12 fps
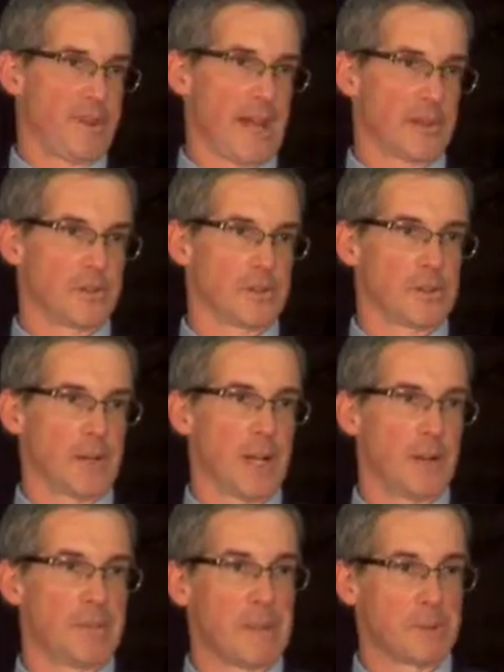factor.
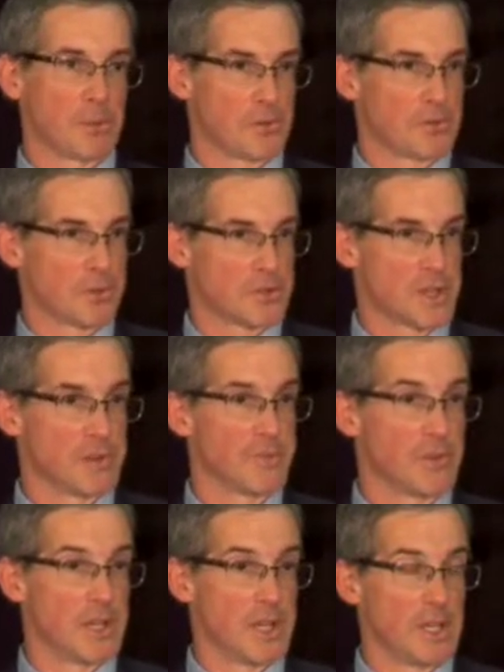Uh, people are searching
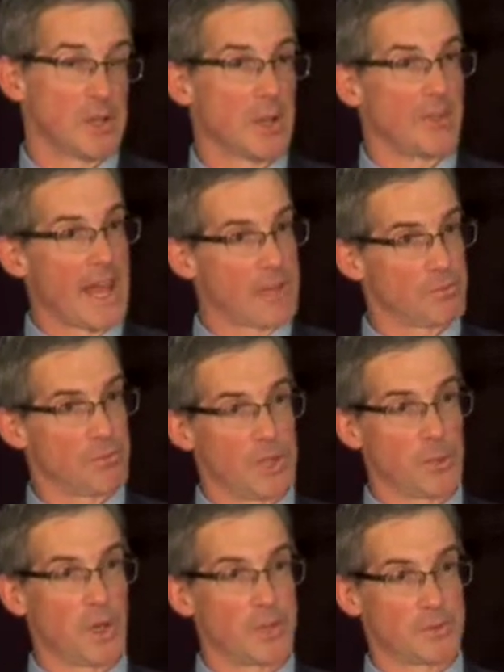for yield, and that's
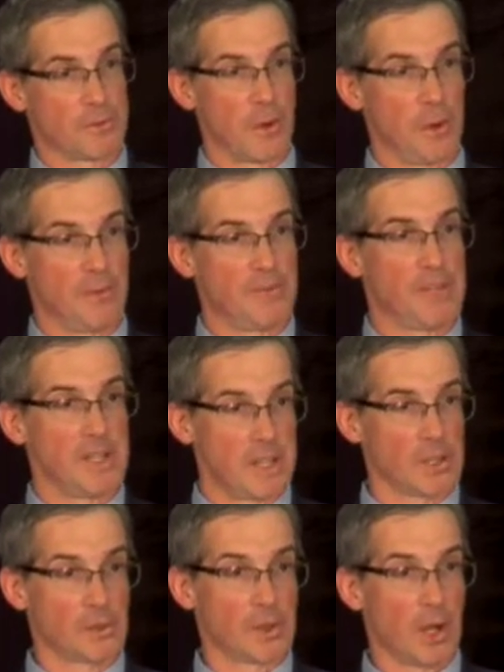really what drove the
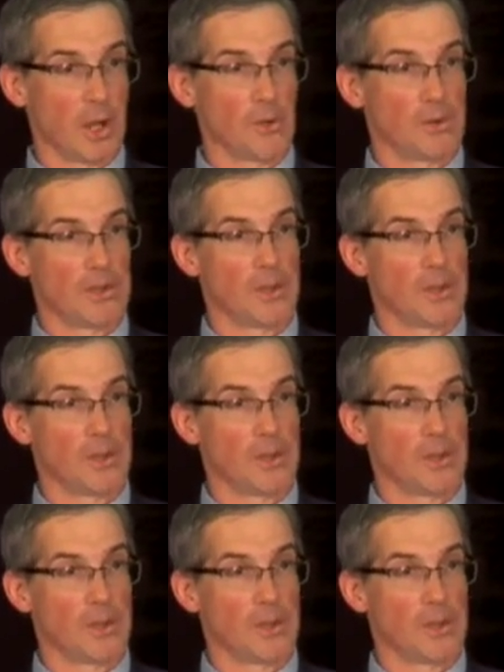yield co.